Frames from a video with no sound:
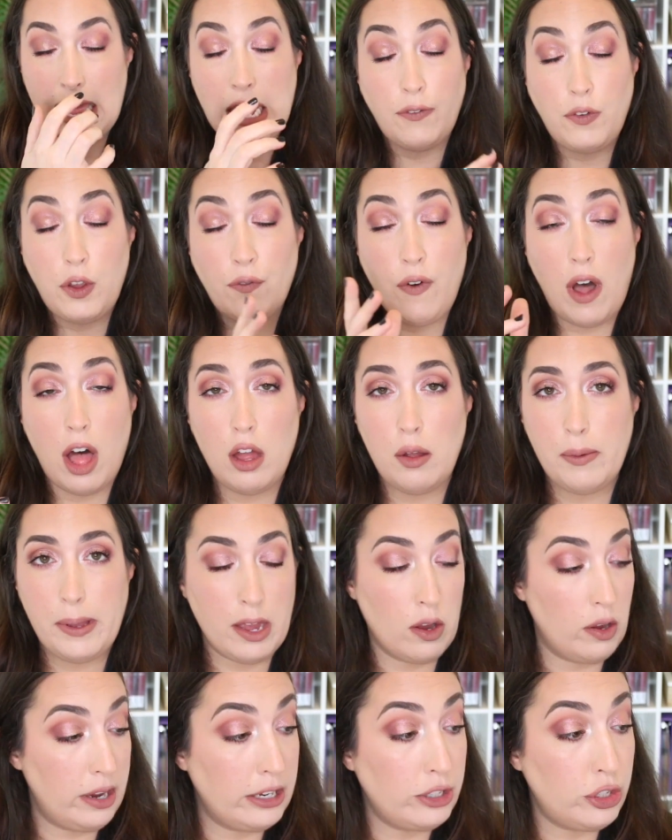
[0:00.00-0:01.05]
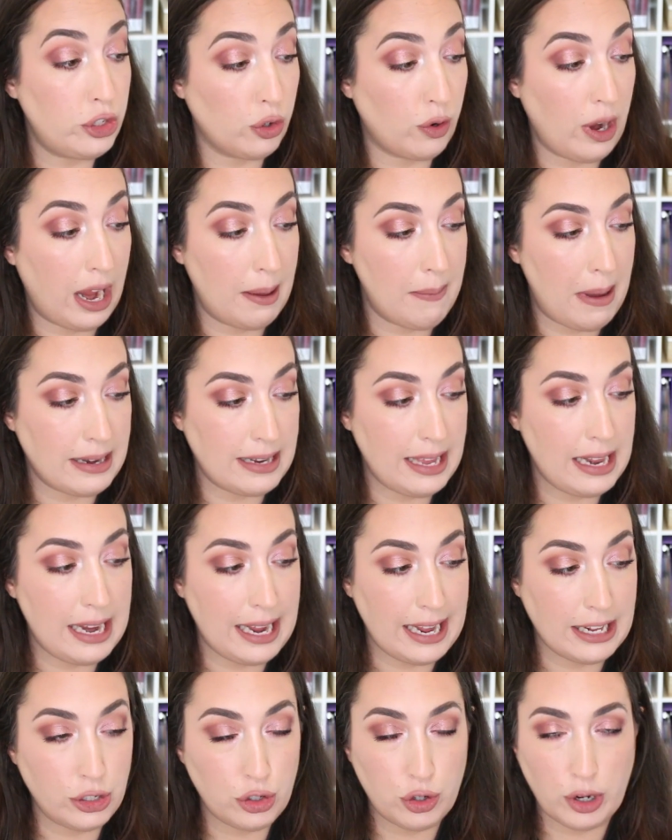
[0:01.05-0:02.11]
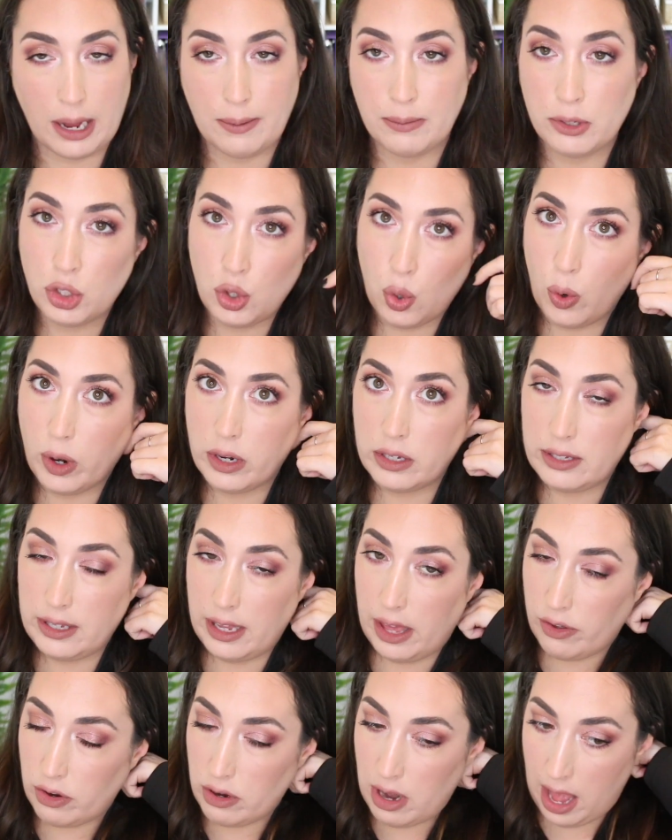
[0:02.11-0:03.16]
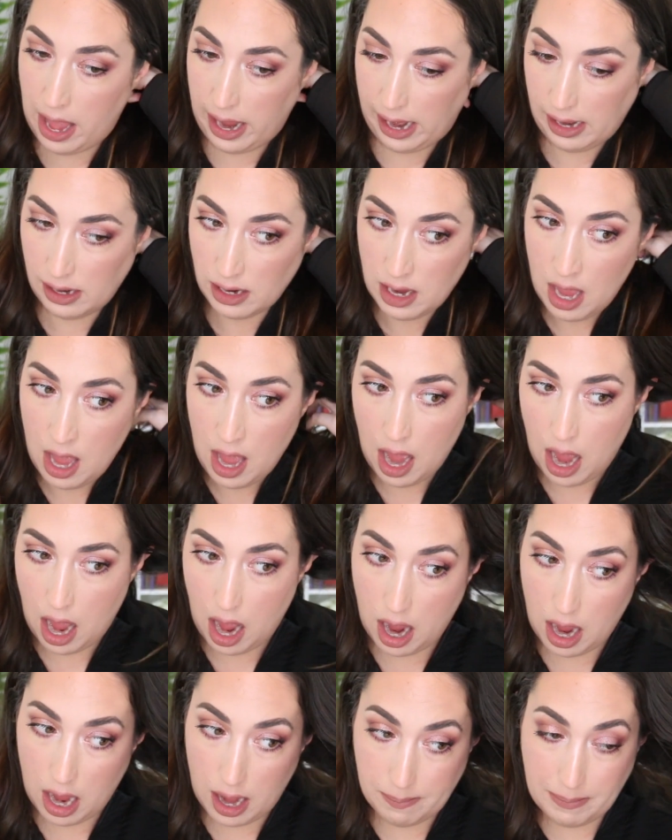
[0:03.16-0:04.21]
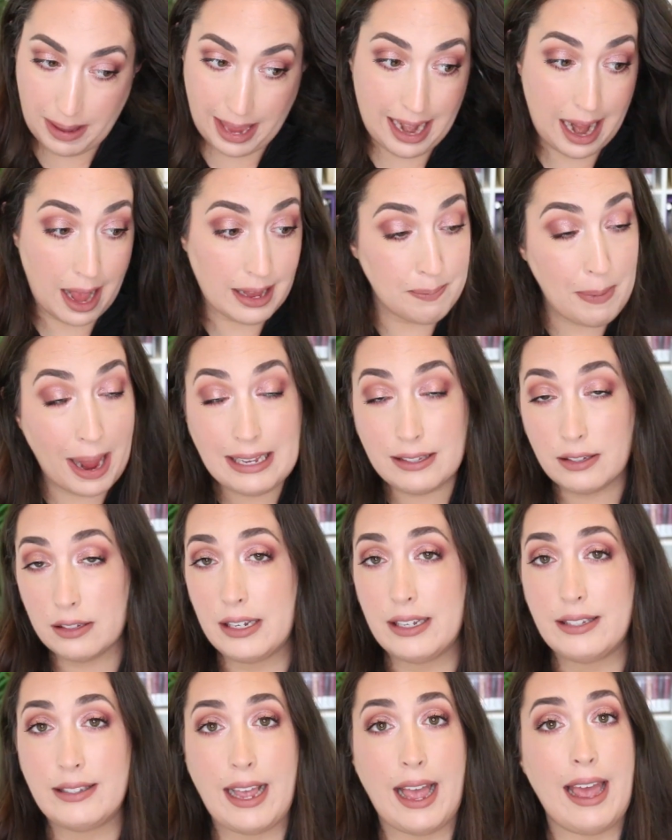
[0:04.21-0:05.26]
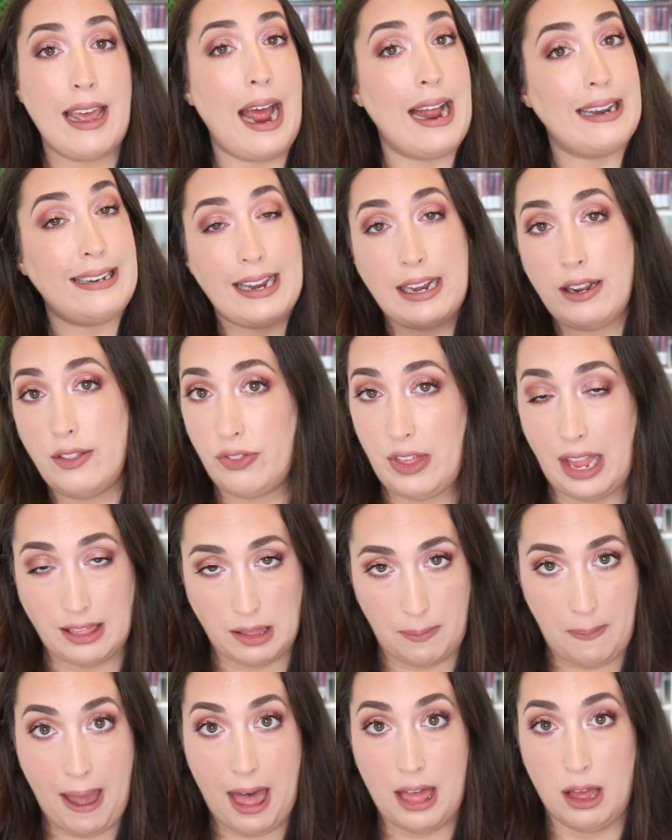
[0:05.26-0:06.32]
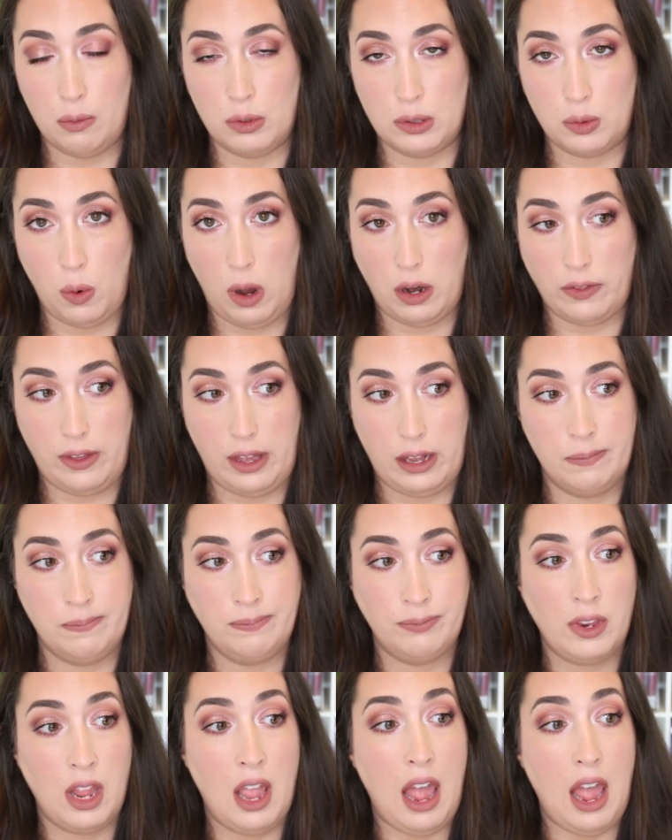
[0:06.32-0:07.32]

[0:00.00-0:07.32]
And if you follow me on Instagram, I did an Instagram stories the other night um, and I basically said I didn't think the palette was worth it.